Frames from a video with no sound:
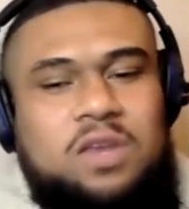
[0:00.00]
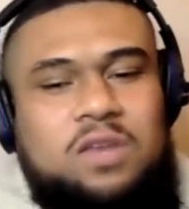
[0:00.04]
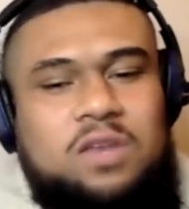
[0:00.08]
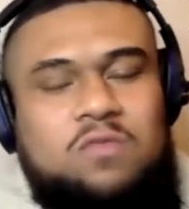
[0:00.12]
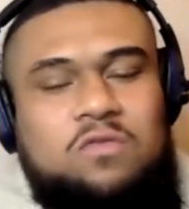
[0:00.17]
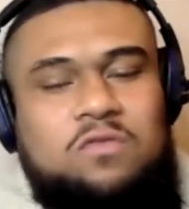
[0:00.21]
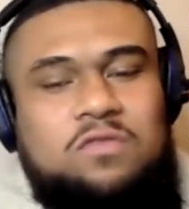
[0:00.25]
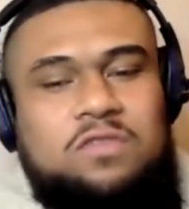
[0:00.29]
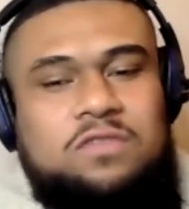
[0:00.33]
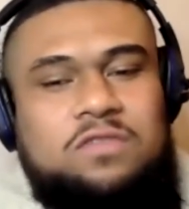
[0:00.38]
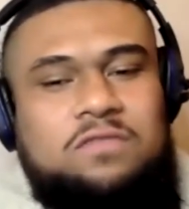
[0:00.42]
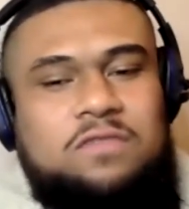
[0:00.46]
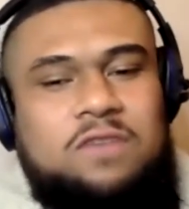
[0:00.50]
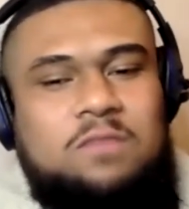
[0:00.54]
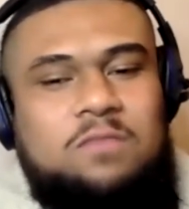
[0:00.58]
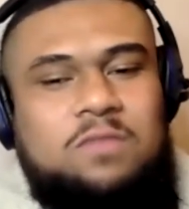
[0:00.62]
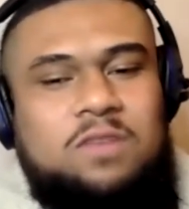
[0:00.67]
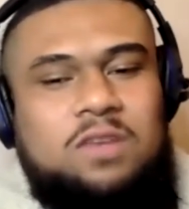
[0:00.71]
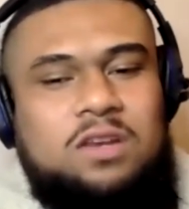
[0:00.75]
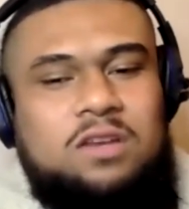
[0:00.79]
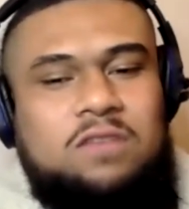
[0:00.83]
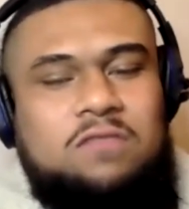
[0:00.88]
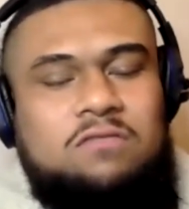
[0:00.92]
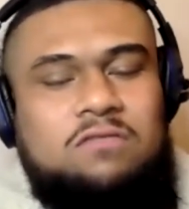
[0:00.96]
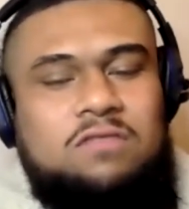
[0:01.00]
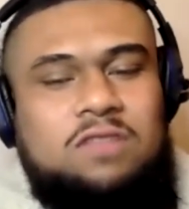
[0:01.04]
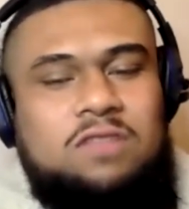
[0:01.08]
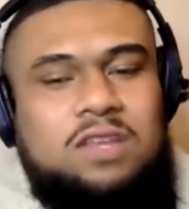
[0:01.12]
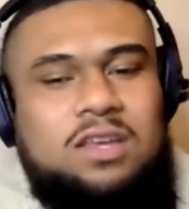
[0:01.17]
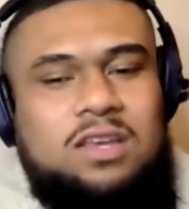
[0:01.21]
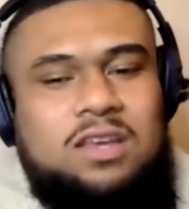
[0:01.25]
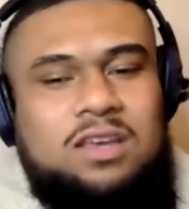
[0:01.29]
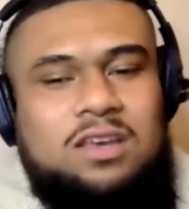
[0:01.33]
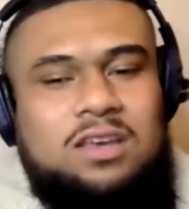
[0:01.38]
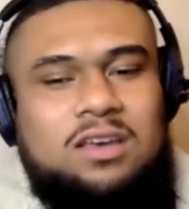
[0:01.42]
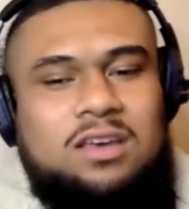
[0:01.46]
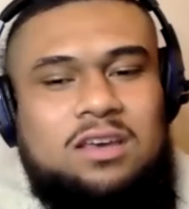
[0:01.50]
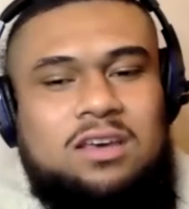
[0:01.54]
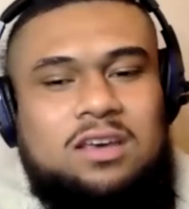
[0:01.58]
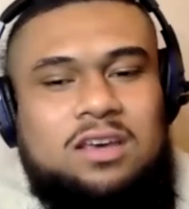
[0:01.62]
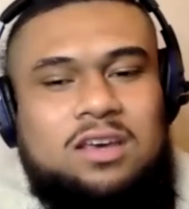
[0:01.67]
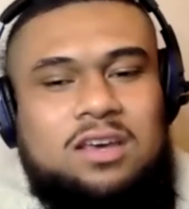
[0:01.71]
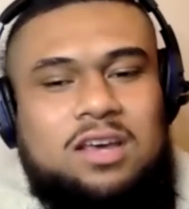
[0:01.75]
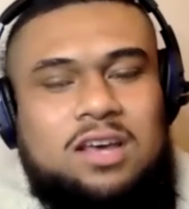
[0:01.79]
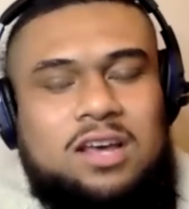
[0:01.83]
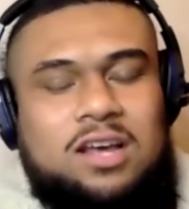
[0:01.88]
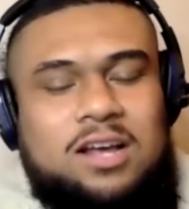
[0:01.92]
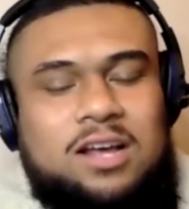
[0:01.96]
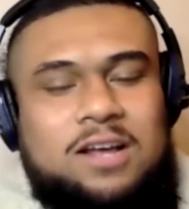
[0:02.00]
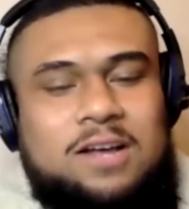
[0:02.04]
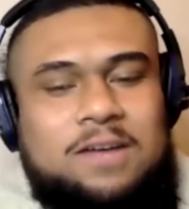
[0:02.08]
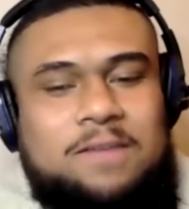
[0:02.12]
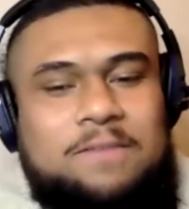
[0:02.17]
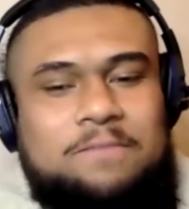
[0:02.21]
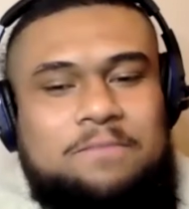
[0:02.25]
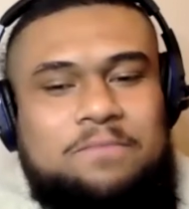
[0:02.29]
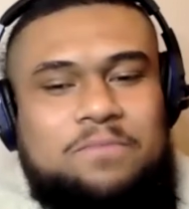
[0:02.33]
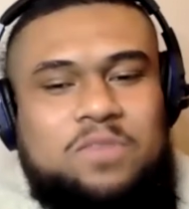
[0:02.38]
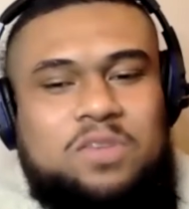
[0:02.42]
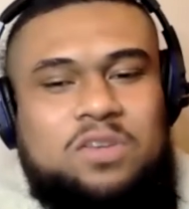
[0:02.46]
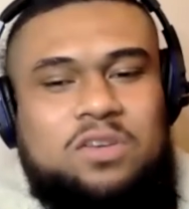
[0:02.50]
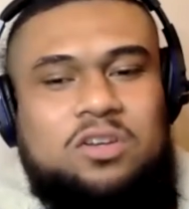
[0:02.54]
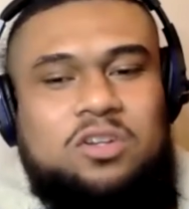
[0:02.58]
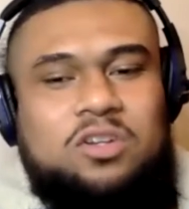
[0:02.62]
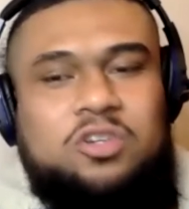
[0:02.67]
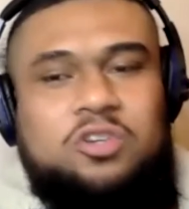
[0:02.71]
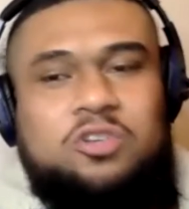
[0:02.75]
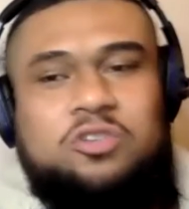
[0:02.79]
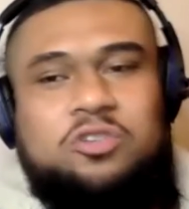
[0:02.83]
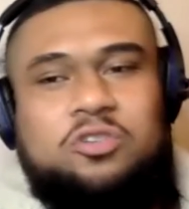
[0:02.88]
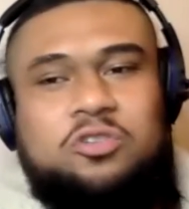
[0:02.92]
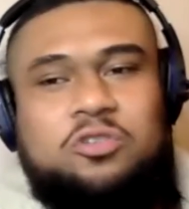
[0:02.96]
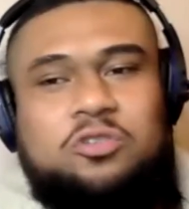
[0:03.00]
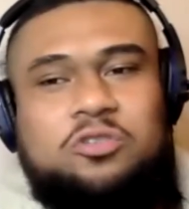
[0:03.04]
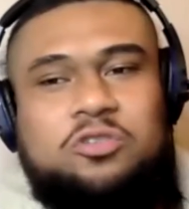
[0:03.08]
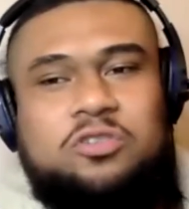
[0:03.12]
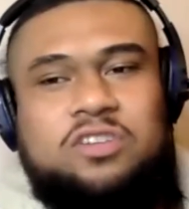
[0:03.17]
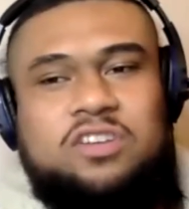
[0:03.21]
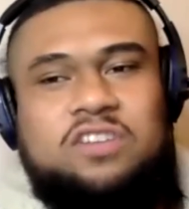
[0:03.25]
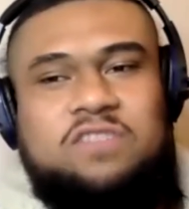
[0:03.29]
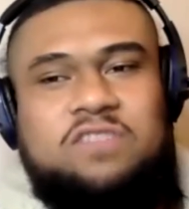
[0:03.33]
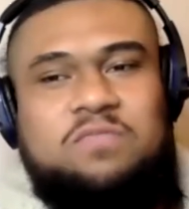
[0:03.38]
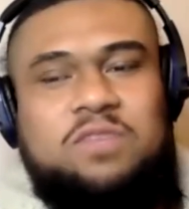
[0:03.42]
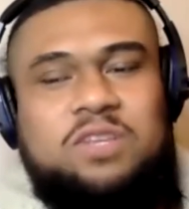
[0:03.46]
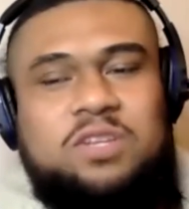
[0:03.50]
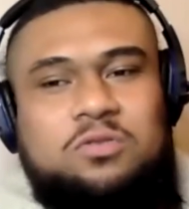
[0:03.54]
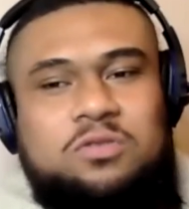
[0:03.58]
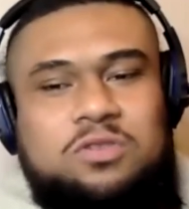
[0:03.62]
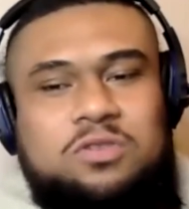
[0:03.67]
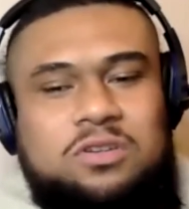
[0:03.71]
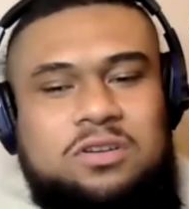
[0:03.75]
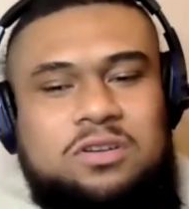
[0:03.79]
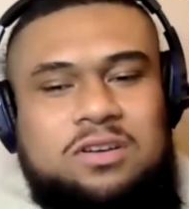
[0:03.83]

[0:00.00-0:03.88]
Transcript: with his family and everything. Could you introduce yourself, please, Us?